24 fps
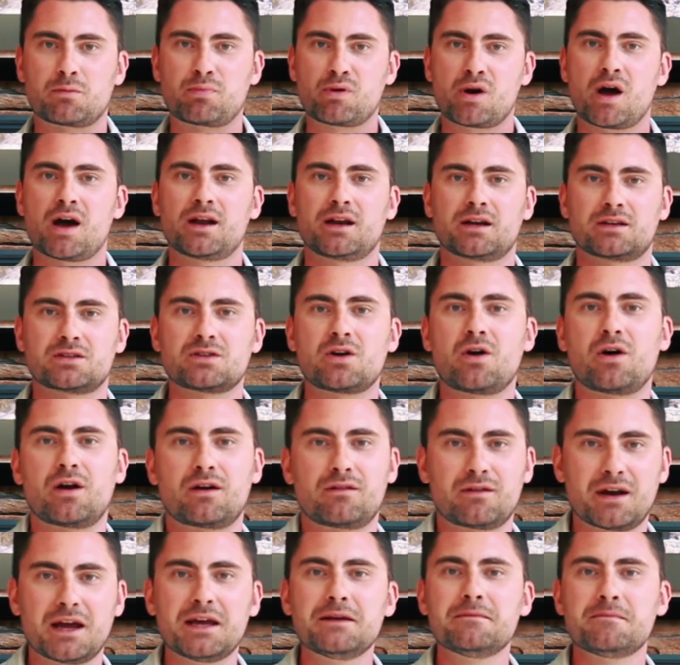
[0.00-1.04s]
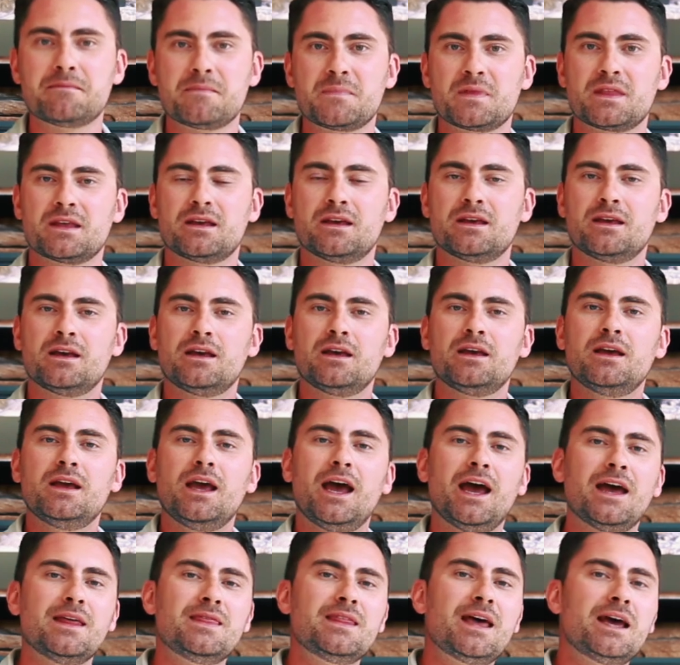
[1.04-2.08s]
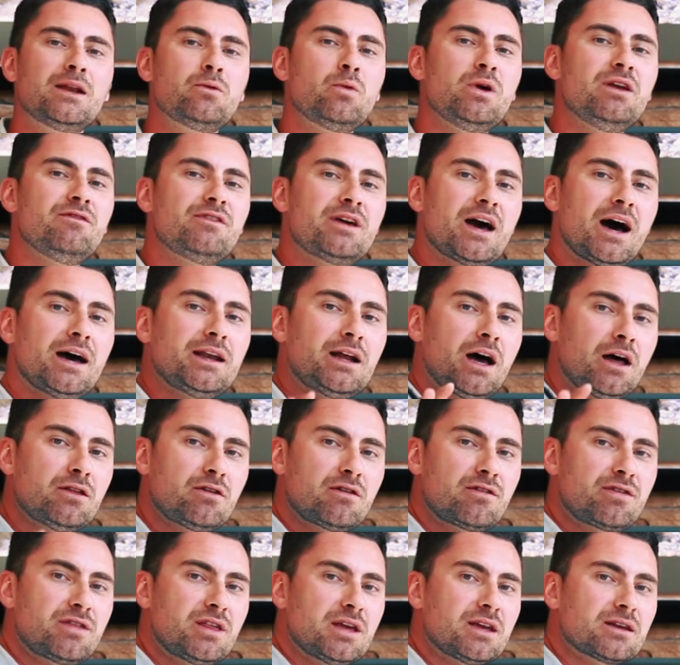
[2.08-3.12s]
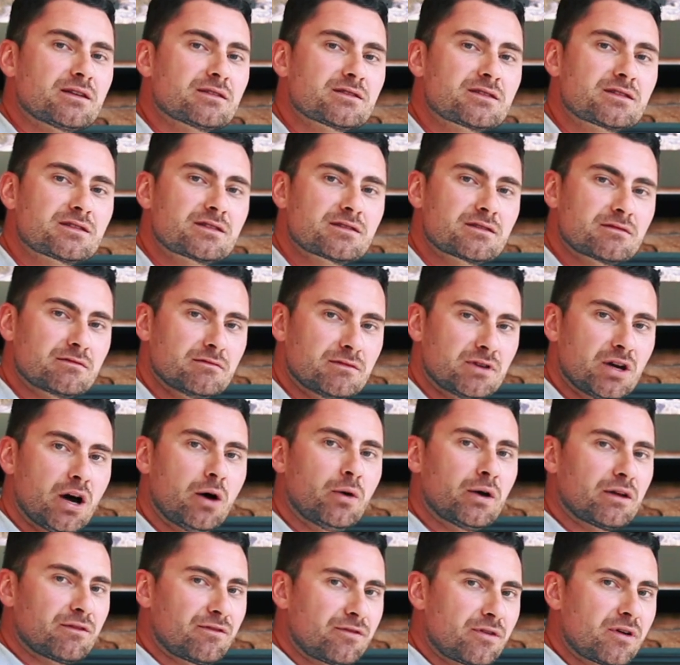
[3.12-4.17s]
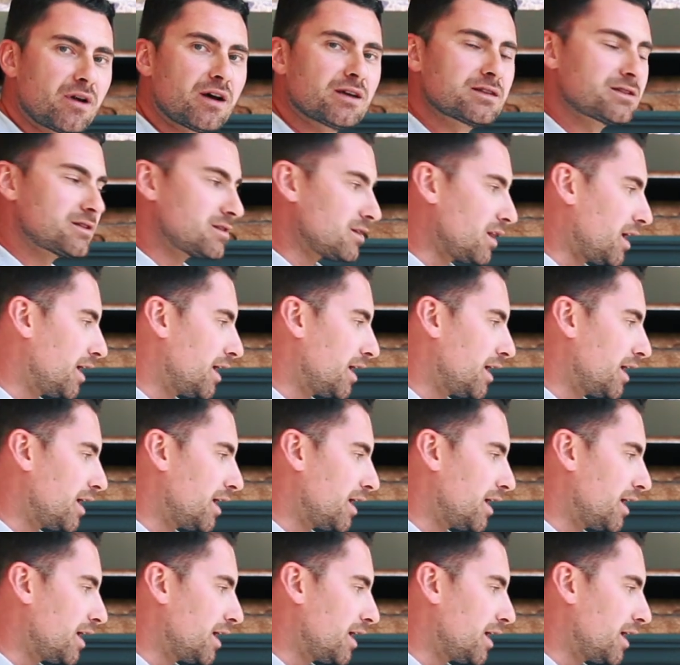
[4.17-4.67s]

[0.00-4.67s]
or products are, right? And then we've got other things going for us,